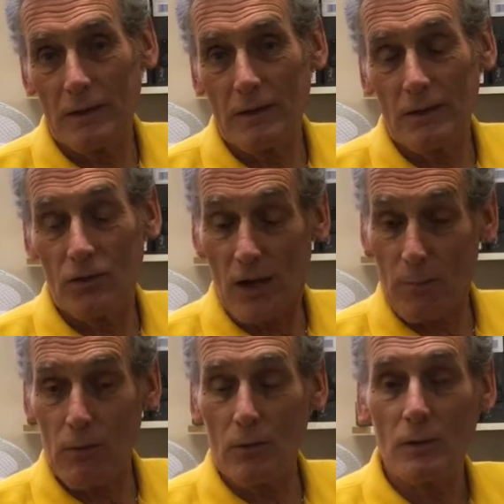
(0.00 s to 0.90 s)
in the
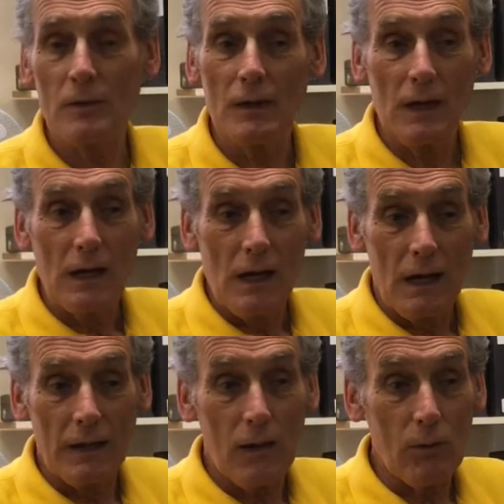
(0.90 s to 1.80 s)
chapel
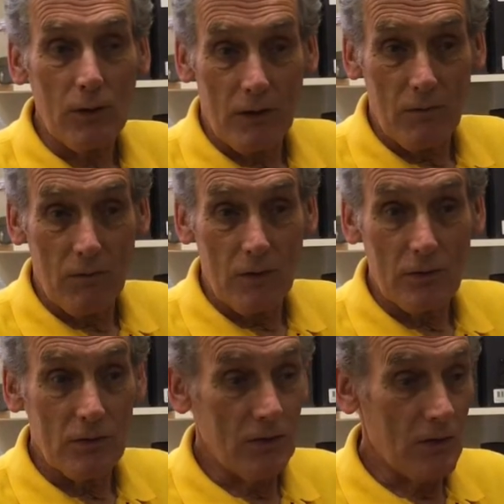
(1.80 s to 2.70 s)
and I work in
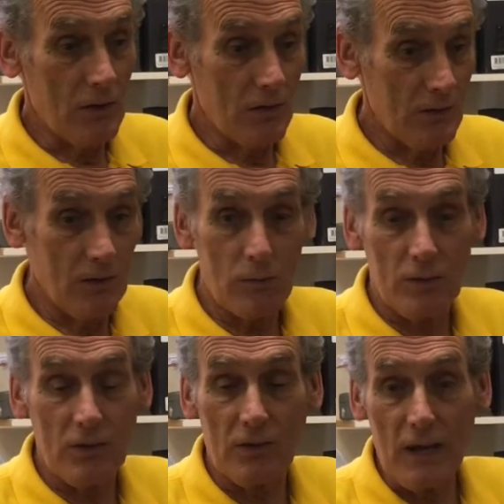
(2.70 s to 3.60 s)
voluntary services,
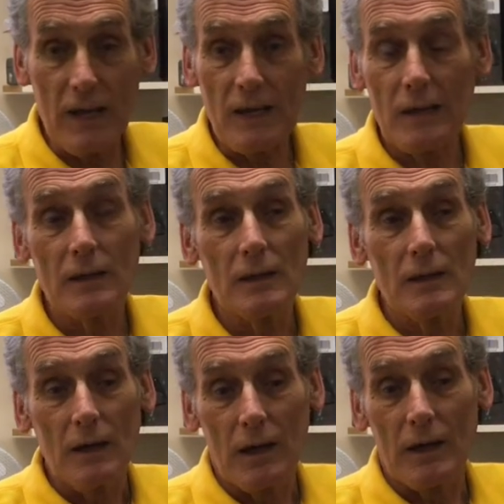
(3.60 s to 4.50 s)
which is here,
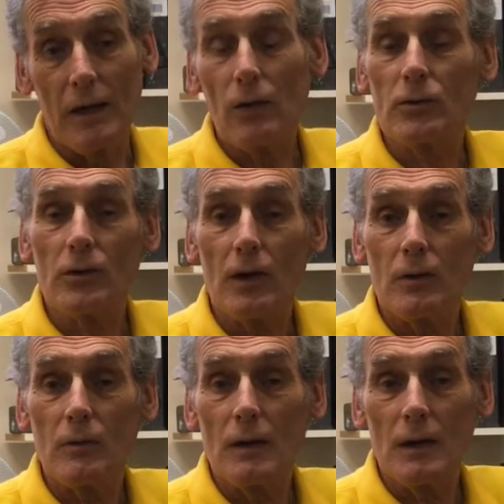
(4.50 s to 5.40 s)
and I
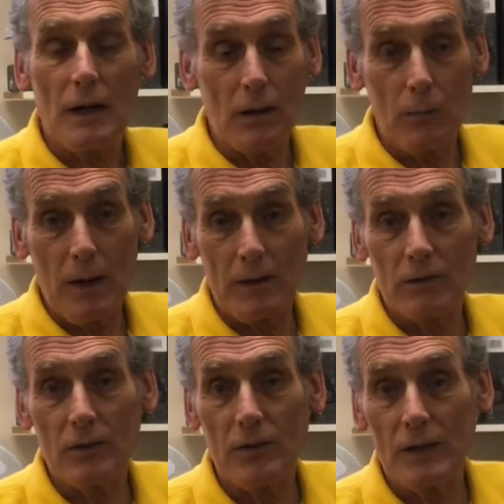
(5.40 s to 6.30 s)
also help
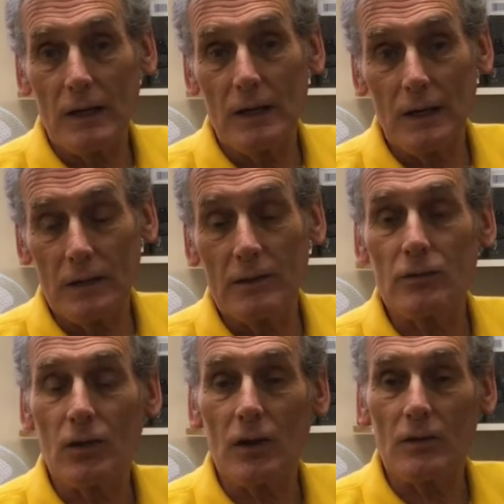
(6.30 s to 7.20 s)
out at the
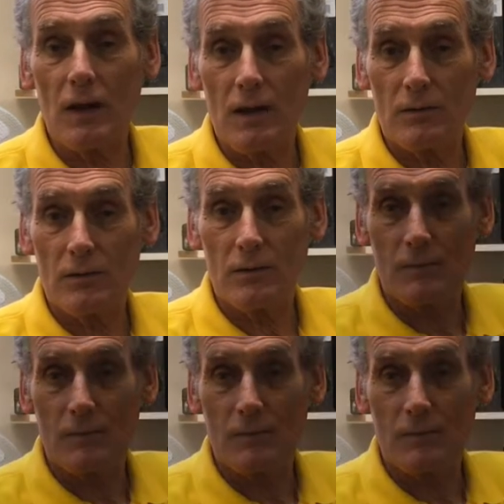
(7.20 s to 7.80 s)
discharge lounge.